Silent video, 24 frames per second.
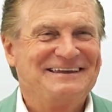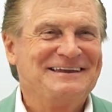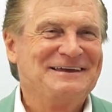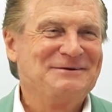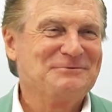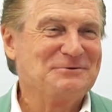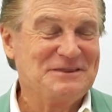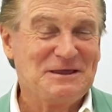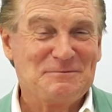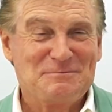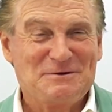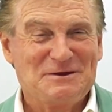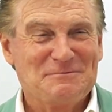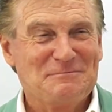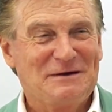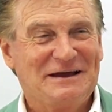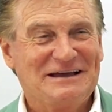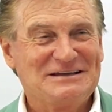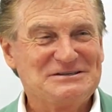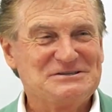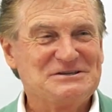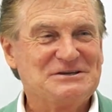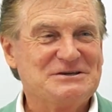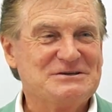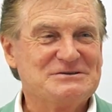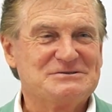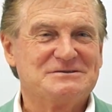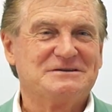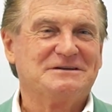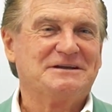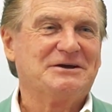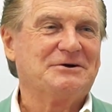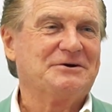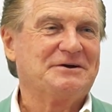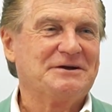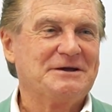Well, that'd be amazing? Is
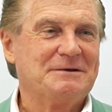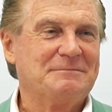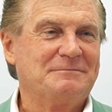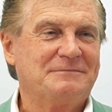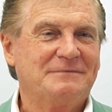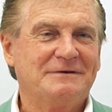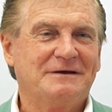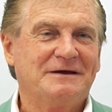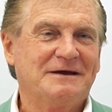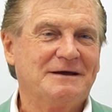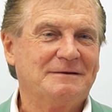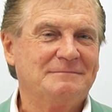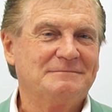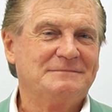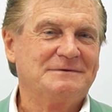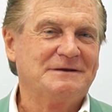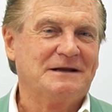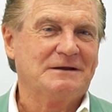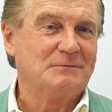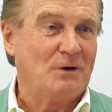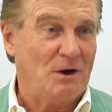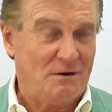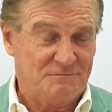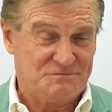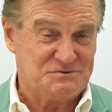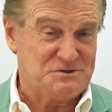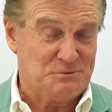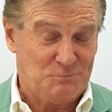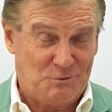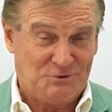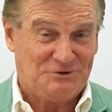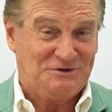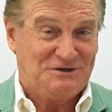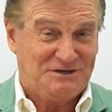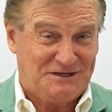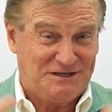that here I am, um, you know, obviously
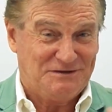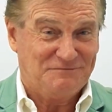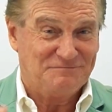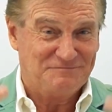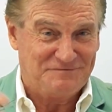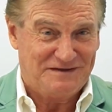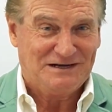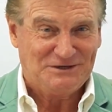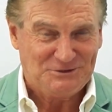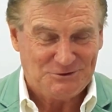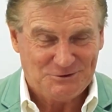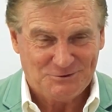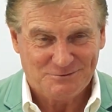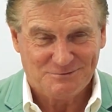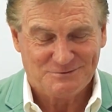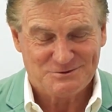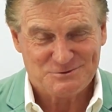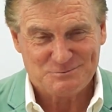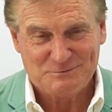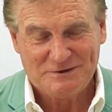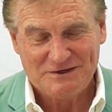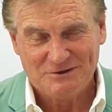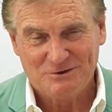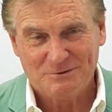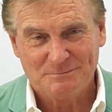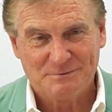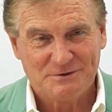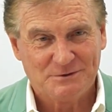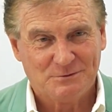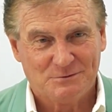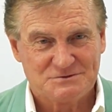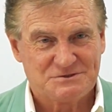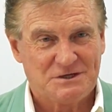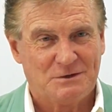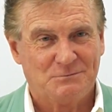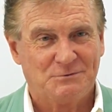wanting to give value as well, yeah. but
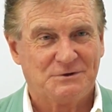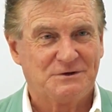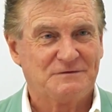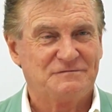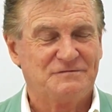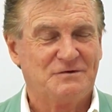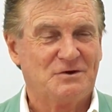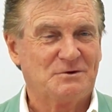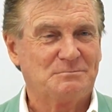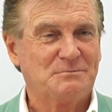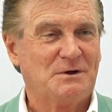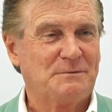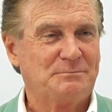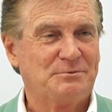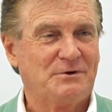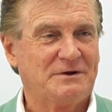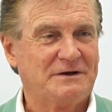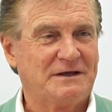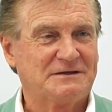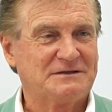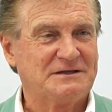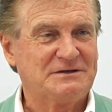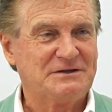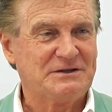also want to flog my product.